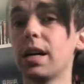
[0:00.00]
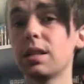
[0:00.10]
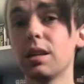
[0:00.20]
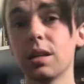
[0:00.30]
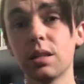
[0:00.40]

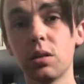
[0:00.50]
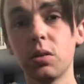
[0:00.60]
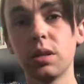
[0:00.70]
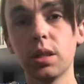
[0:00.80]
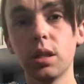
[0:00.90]
has an
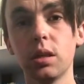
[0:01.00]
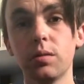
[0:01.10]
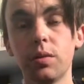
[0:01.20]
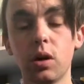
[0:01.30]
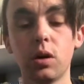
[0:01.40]

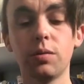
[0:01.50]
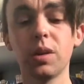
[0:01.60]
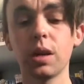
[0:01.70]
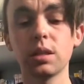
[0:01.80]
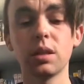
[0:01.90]
exclusive of
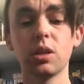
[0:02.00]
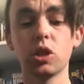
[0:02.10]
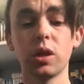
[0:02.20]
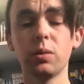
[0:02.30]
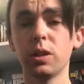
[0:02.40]
Ghost in the
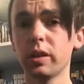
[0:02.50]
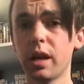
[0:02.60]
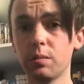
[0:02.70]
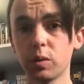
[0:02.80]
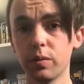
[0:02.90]
Shell, which
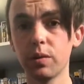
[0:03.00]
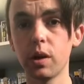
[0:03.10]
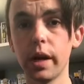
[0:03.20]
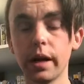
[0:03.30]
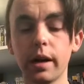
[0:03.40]
comes with
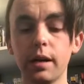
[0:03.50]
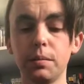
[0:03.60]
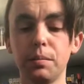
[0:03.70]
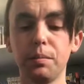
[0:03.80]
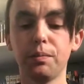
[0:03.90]
like
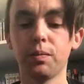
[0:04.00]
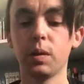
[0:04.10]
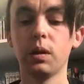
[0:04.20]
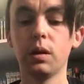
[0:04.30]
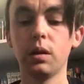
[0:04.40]

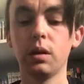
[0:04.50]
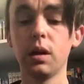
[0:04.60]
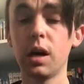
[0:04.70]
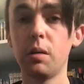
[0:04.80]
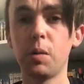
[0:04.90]

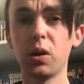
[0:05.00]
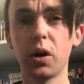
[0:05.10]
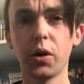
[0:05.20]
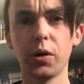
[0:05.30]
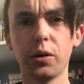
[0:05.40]
a
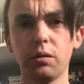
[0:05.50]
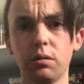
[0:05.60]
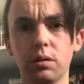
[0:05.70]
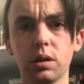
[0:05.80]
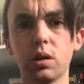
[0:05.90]
Mondo
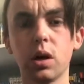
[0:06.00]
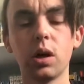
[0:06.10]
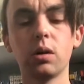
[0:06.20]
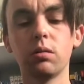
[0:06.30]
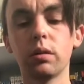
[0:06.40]

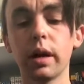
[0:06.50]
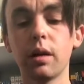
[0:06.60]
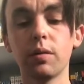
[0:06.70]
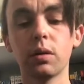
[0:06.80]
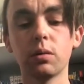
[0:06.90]
style
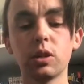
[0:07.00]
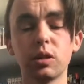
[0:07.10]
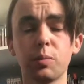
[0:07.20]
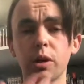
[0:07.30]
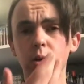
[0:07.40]
cover, which
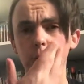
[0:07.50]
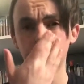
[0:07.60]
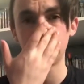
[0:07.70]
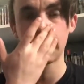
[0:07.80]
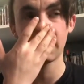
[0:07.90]
is pretty cool,
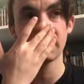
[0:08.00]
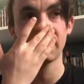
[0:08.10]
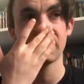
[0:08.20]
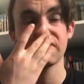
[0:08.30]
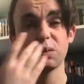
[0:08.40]
and art
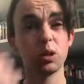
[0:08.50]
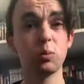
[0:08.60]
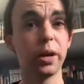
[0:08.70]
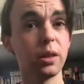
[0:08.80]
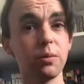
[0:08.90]
cards, which
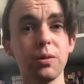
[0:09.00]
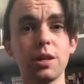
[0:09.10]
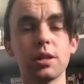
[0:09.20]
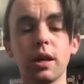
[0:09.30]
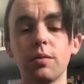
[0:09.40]
will be the
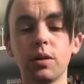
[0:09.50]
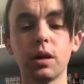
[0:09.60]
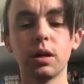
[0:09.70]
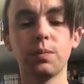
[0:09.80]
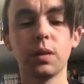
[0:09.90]
first
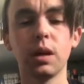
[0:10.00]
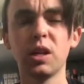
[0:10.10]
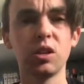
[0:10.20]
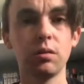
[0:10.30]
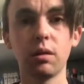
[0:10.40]
ever
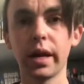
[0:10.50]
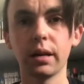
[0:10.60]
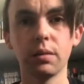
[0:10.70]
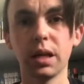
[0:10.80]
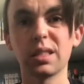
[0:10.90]

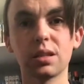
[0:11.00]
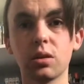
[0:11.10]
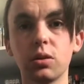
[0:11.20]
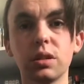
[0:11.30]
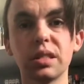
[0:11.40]
like
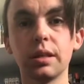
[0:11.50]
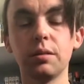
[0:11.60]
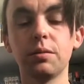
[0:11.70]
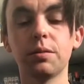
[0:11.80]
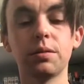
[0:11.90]

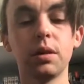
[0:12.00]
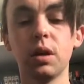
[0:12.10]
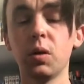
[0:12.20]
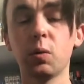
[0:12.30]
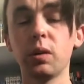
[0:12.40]
exclusive
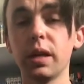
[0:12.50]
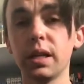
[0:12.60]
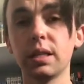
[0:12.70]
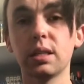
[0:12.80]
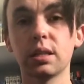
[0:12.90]

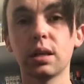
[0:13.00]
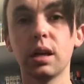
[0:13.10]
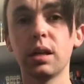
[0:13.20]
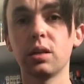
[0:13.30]
release in